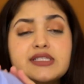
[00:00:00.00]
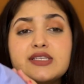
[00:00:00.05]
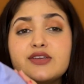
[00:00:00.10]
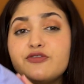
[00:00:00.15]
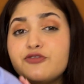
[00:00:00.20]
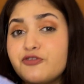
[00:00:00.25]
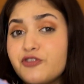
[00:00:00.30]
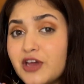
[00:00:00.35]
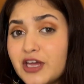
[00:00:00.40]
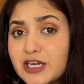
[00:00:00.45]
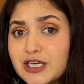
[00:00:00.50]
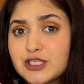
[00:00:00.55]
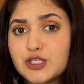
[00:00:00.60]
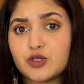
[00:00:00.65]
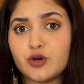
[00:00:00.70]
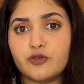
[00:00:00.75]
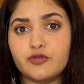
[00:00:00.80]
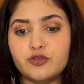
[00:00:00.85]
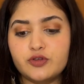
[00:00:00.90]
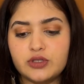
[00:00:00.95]
very
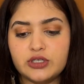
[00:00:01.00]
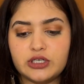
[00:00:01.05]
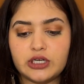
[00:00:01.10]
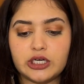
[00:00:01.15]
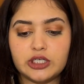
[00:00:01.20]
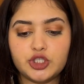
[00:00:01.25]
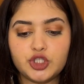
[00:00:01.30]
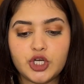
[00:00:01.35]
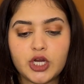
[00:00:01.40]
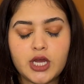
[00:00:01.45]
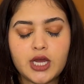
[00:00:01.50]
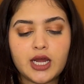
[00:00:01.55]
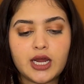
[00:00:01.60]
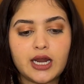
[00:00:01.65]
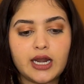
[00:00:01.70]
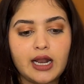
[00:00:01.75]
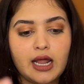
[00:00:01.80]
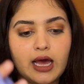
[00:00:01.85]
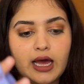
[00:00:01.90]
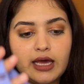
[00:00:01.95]
soft to the touch,
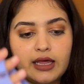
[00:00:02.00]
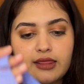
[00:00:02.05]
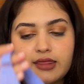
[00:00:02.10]
and I